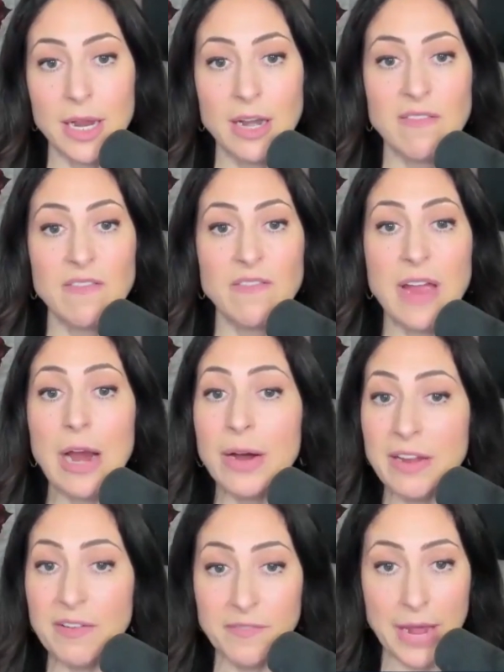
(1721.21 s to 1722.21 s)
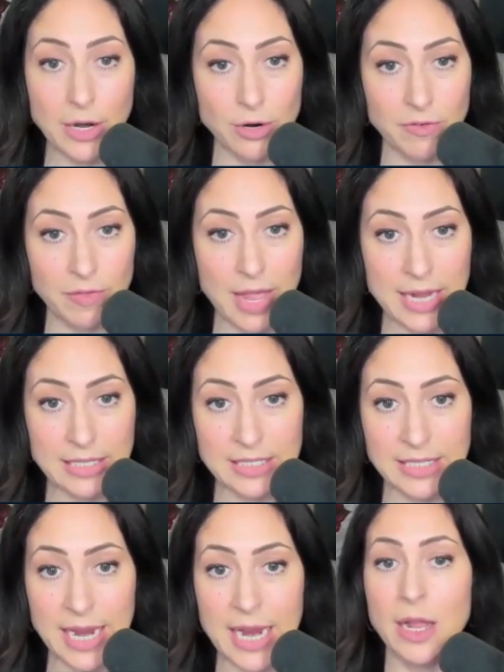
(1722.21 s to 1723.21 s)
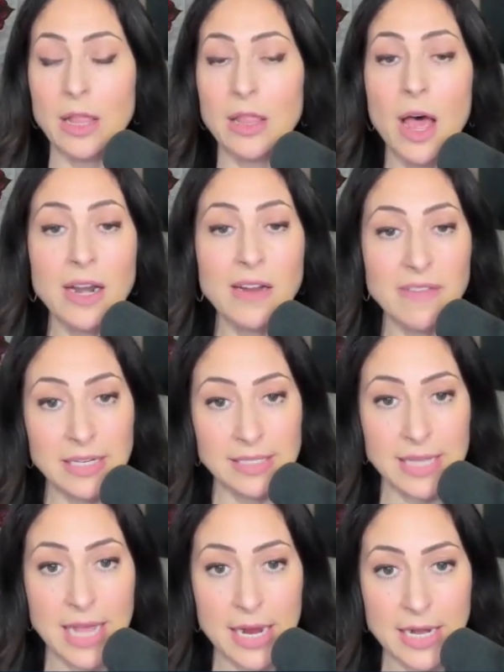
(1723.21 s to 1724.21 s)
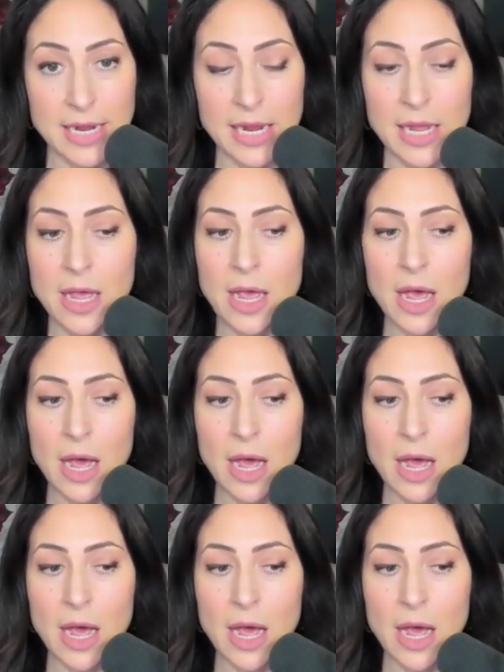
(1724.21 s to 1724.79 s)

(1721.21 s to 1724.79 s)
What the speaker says: in a very fight or flight state, a lot of anxiety.